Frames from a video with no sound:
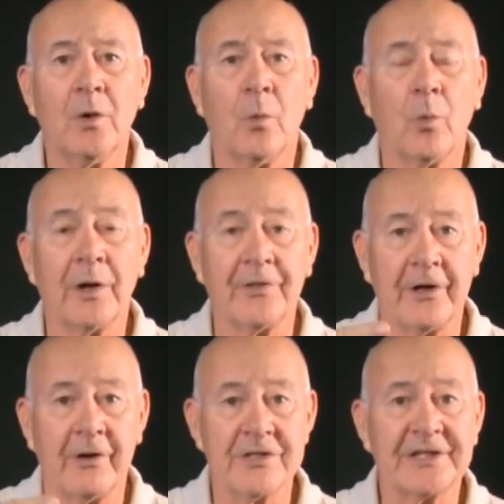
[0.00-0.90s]
where
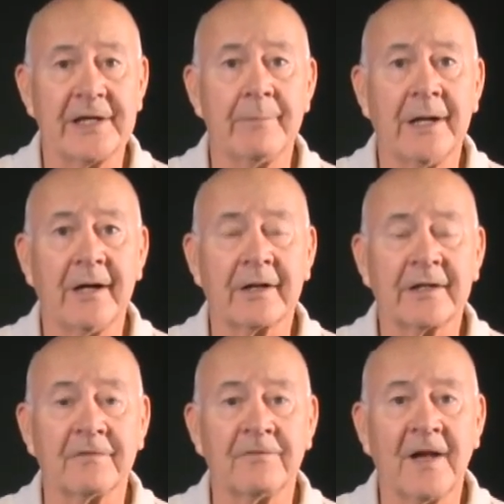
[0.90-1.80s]
there is an
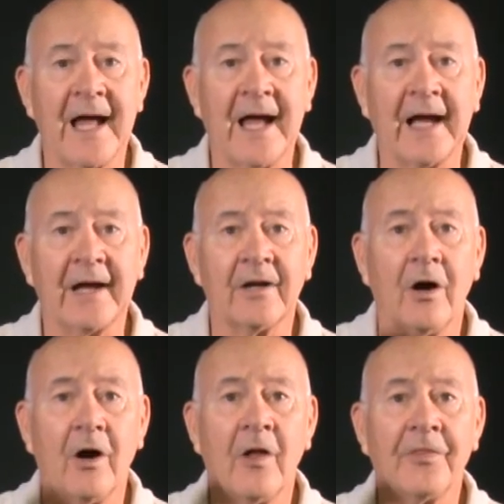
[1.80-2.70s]
American flag,
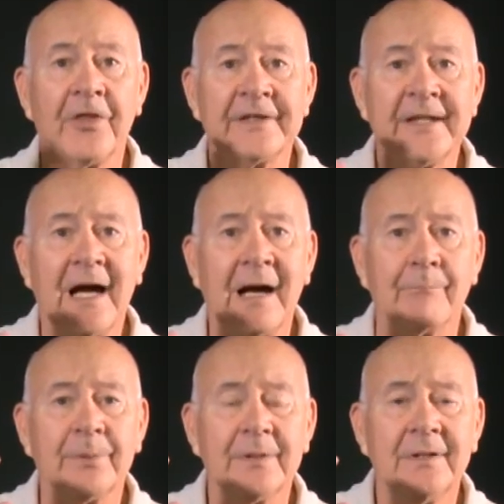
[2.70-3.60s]
on the top